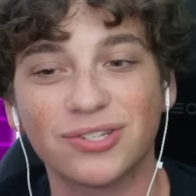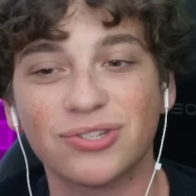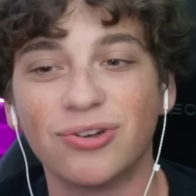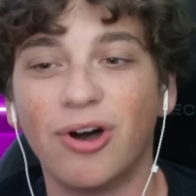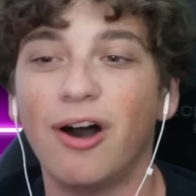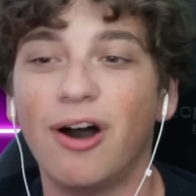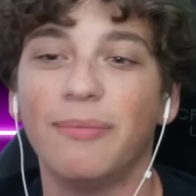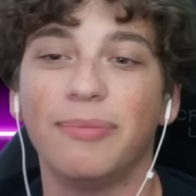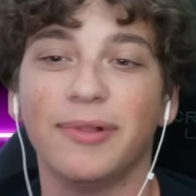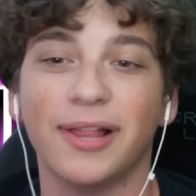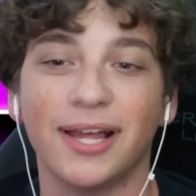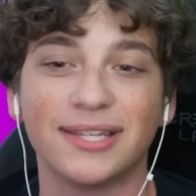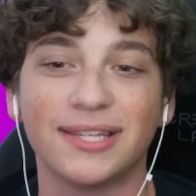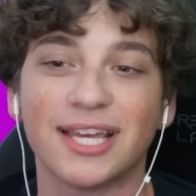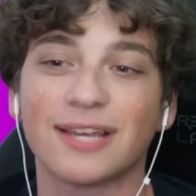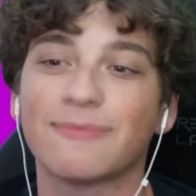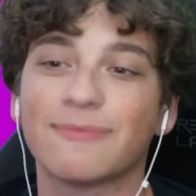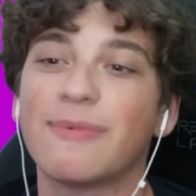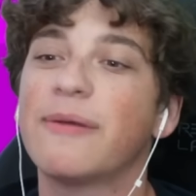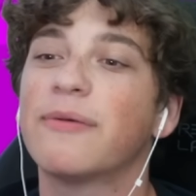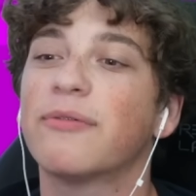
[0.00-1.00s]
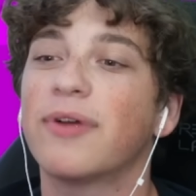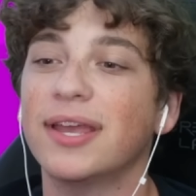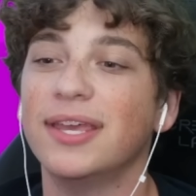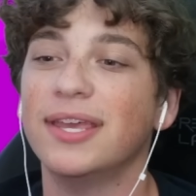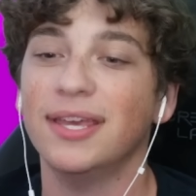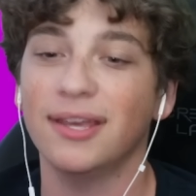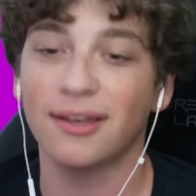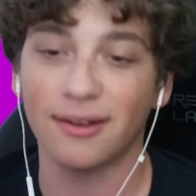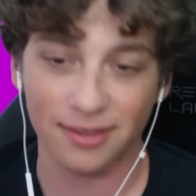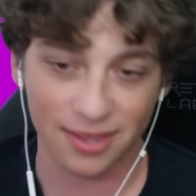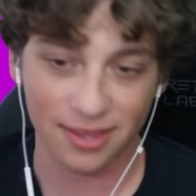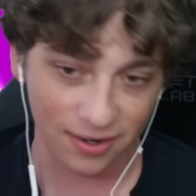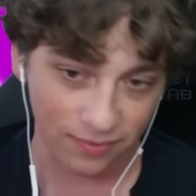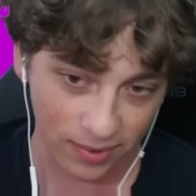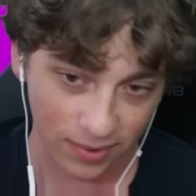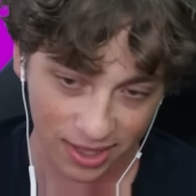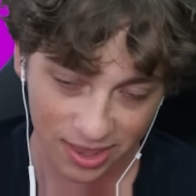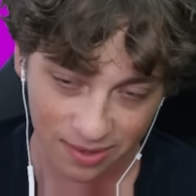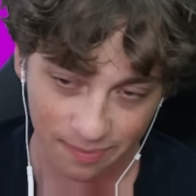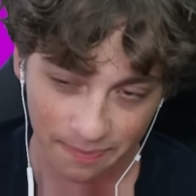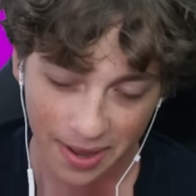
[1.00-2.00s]
saw blades, like maybe right here, then
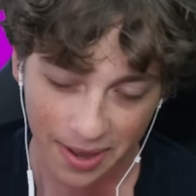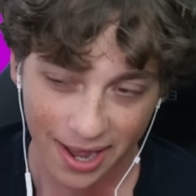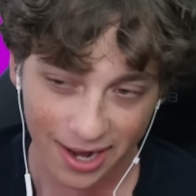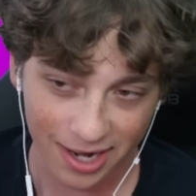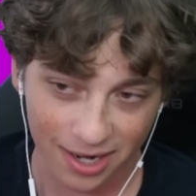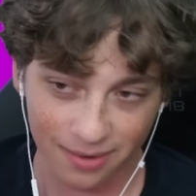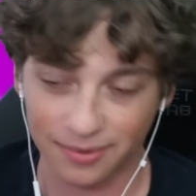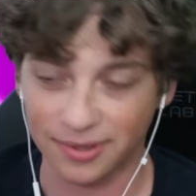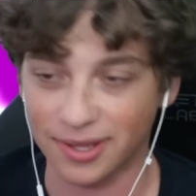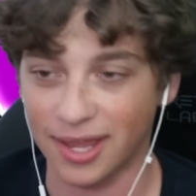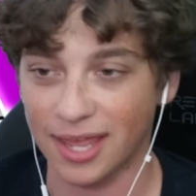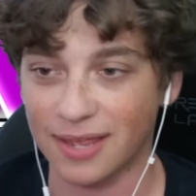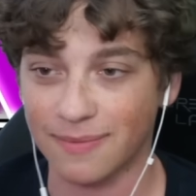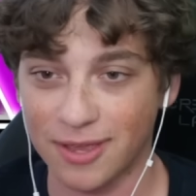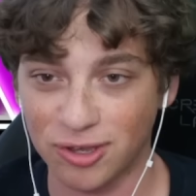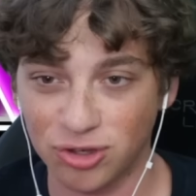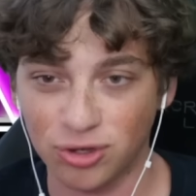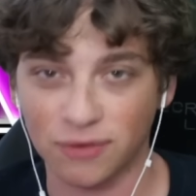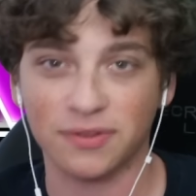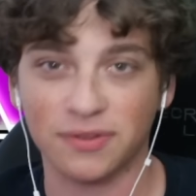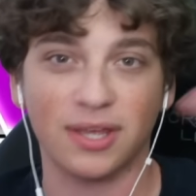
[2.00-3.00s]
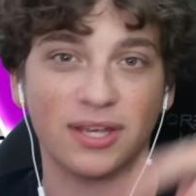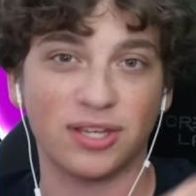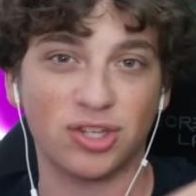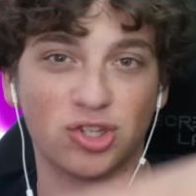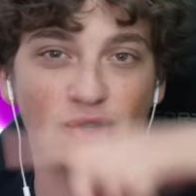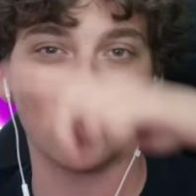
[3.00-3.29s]
one at the bottom, and like make you have to like